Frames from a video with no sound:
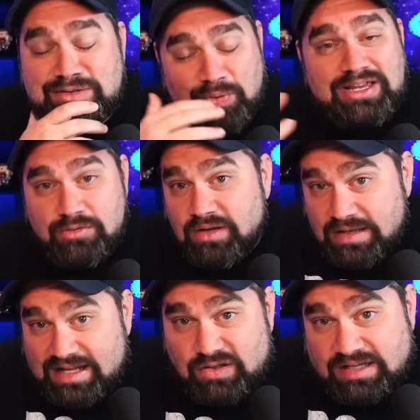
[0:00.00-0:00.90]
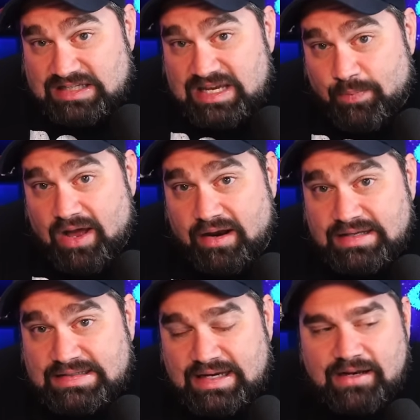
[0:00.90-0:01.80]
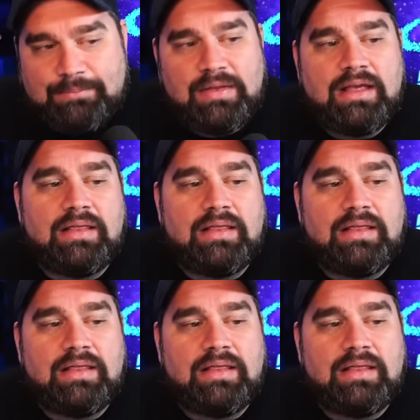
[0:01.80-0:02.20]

Let's keep it honest, Dan.